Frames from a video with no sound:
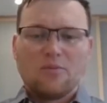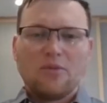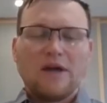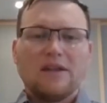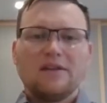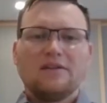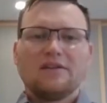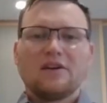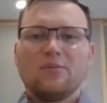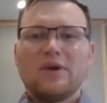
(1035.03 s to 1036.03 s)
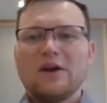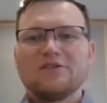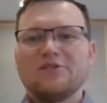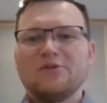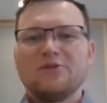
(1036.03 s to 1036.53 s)
but
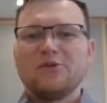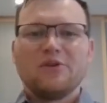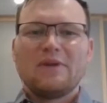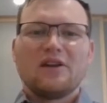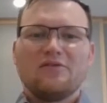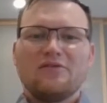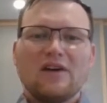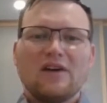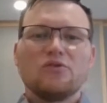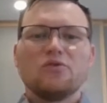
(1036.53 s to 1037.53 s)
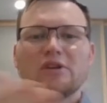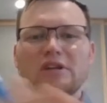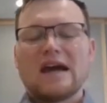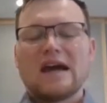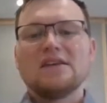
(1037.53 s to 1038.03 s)
compared to the amount of value you can
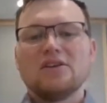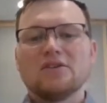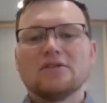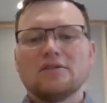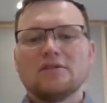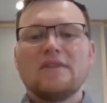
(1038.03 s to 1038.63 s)
add here